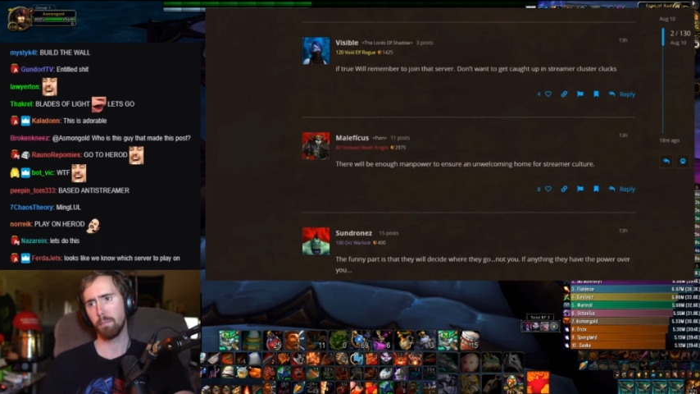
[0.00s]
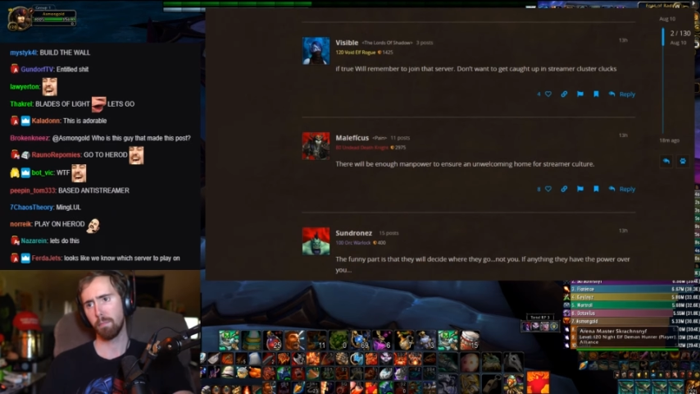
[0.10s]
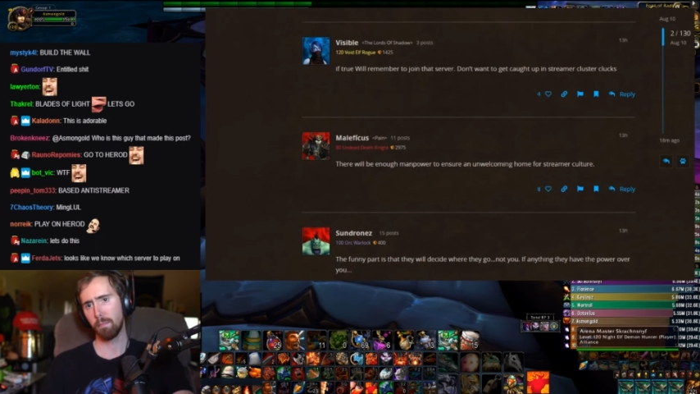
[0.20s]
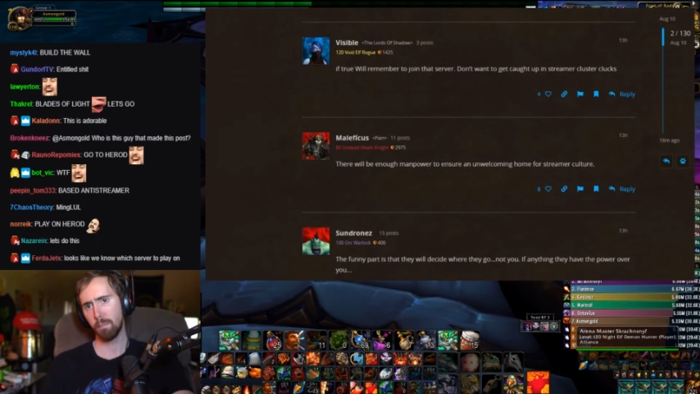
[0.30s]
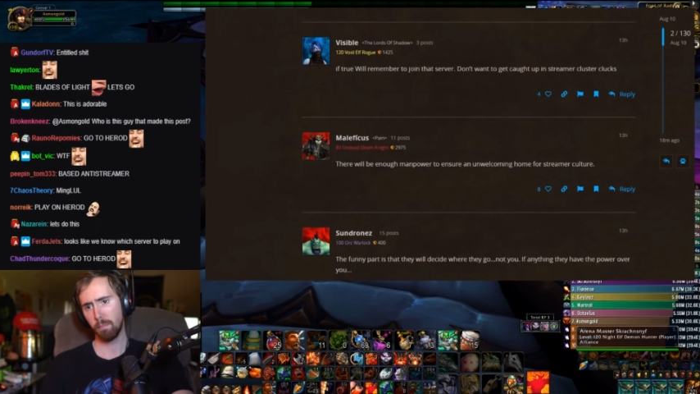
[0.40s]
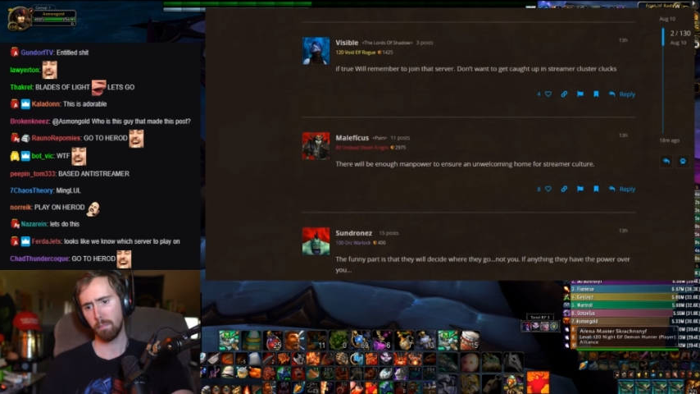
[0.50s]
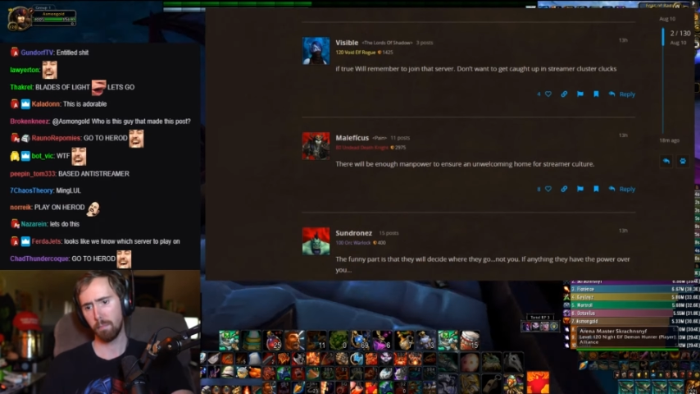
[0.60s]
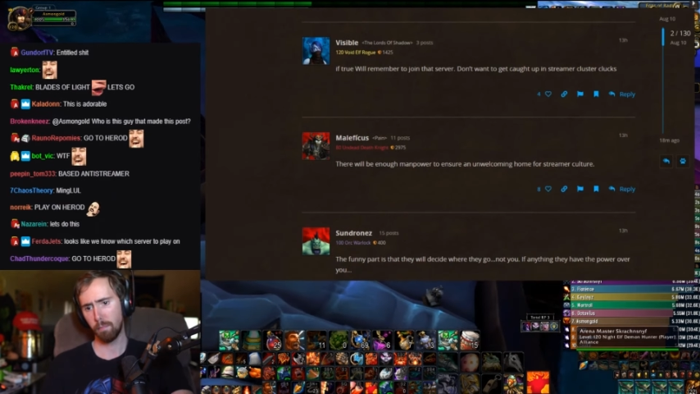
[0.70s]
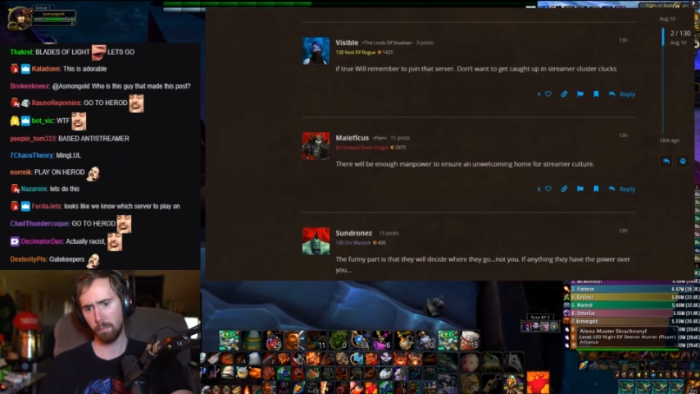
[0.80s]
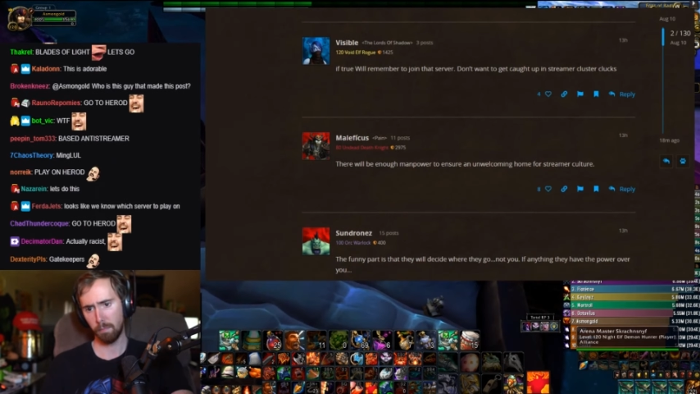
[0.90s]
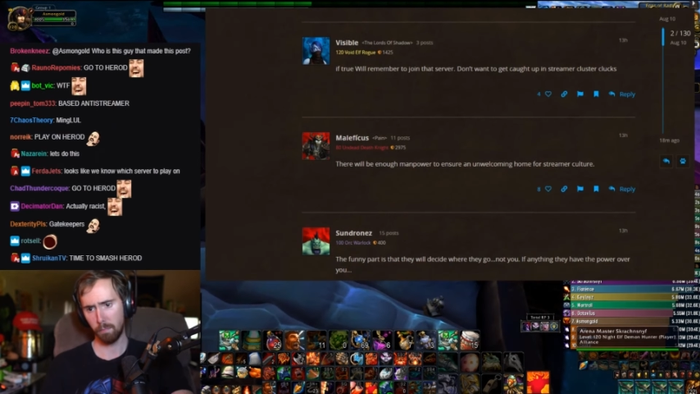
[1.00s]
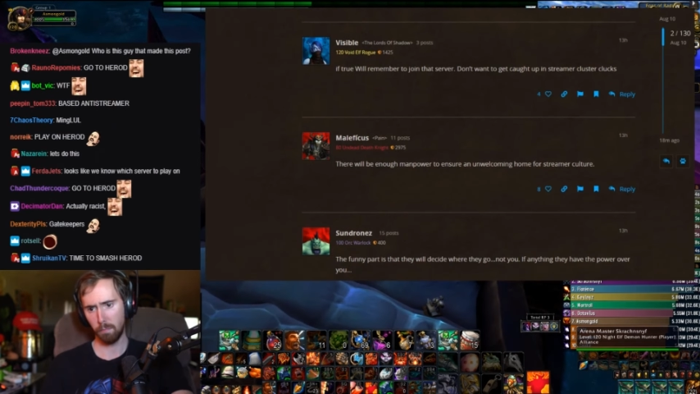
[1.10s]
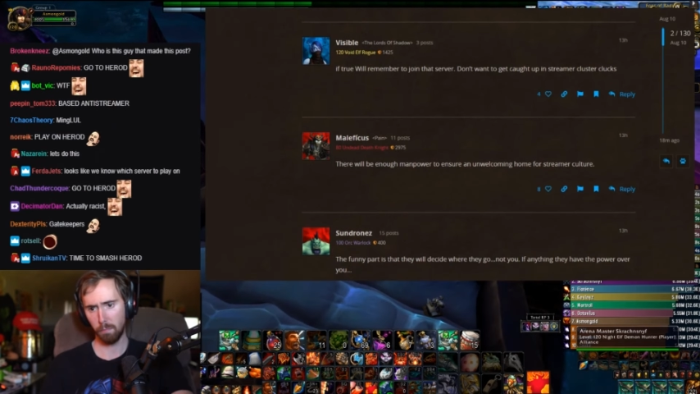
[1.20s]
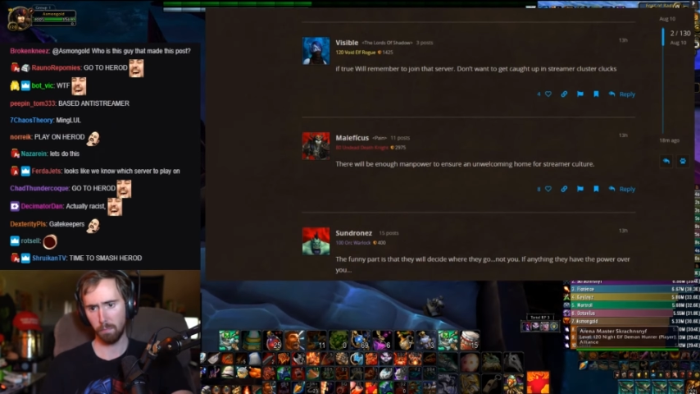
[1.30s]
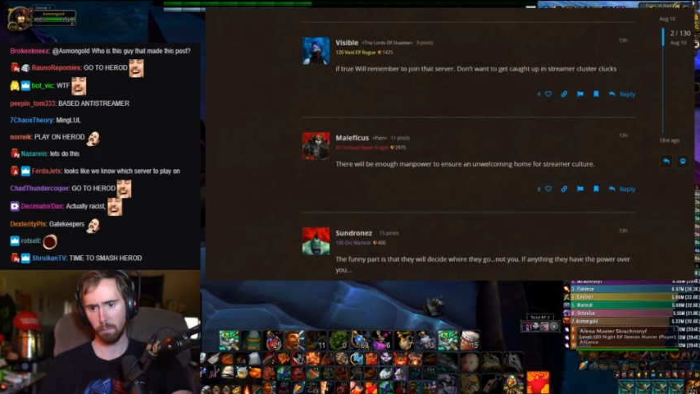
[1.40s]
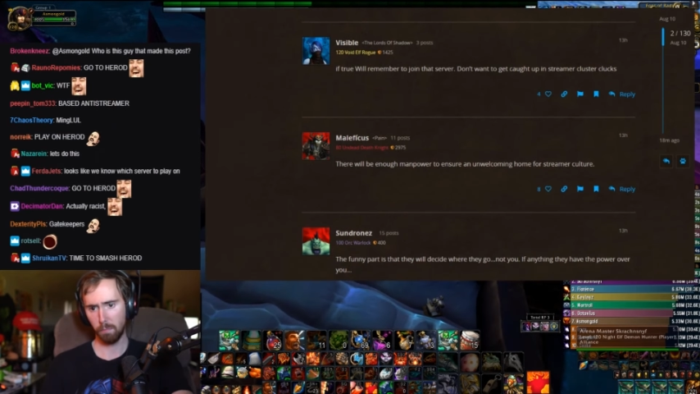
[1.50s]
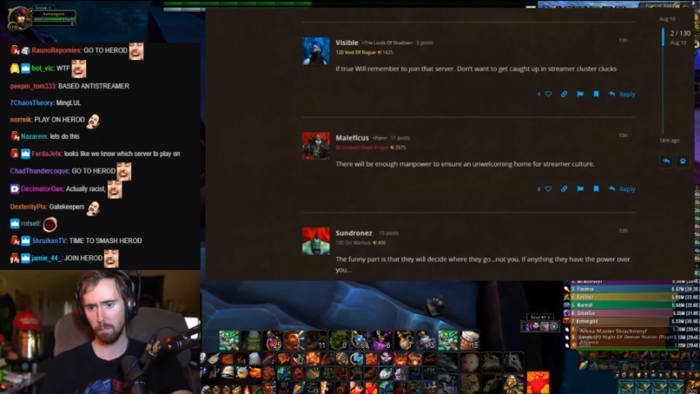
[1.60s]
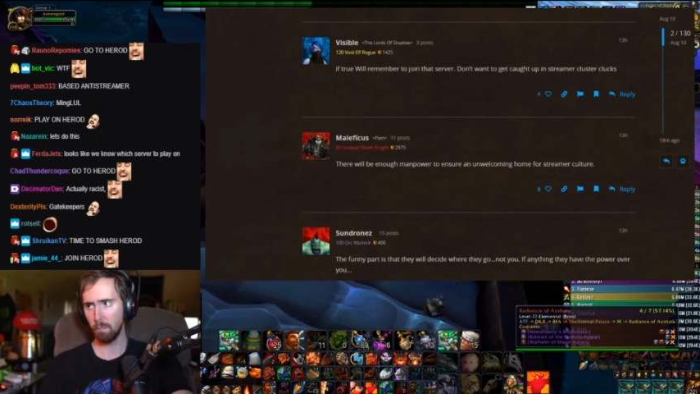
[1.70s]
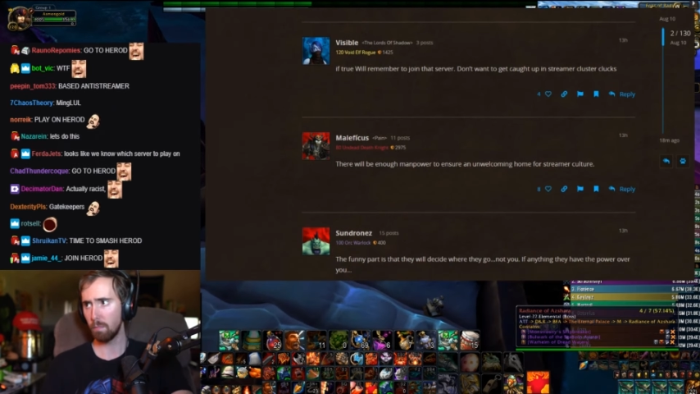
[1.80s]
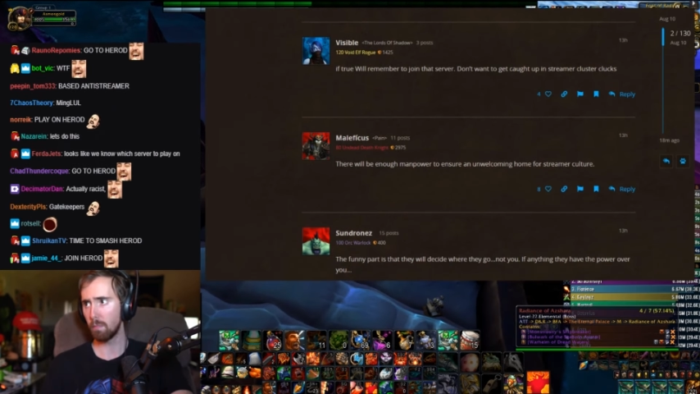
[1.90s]

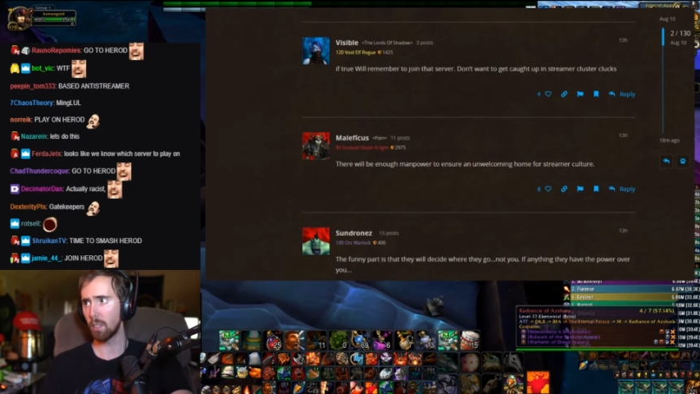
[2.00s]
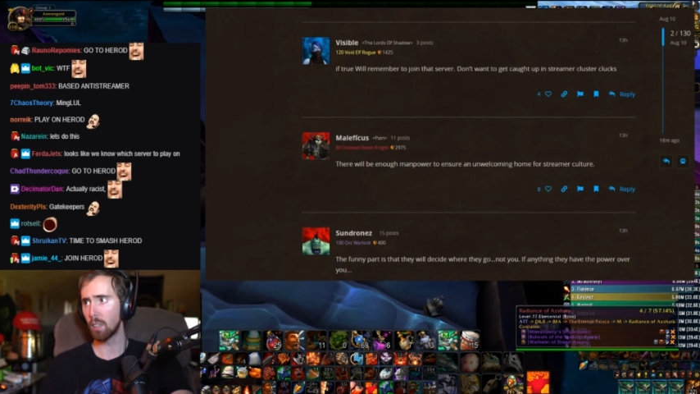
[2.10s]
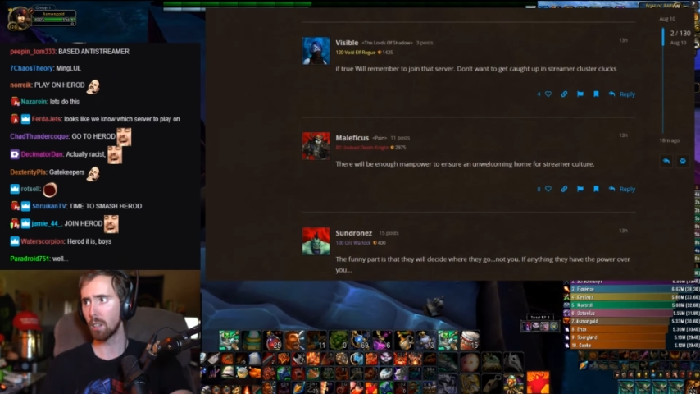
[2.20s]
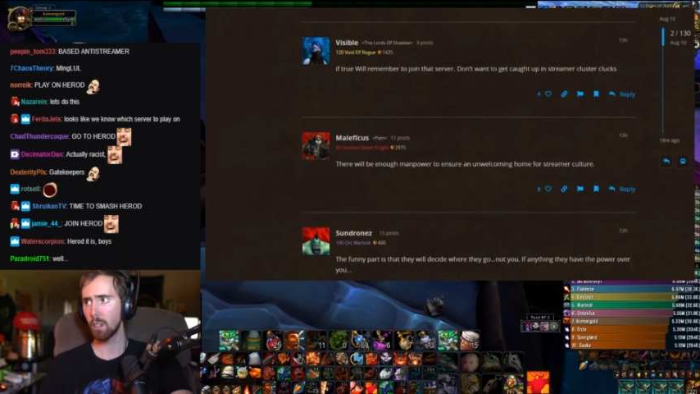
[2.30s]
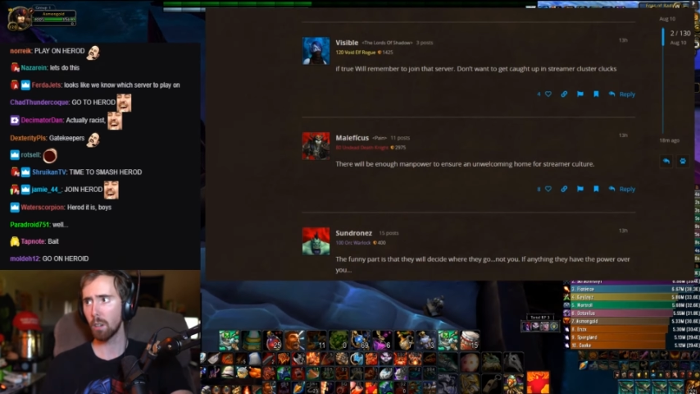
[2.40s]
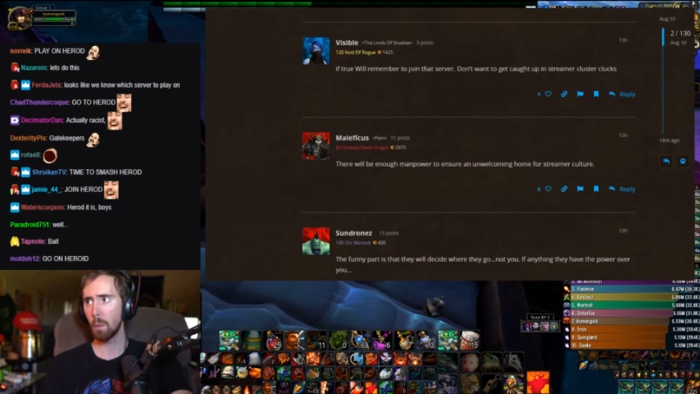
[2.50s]
[no speech]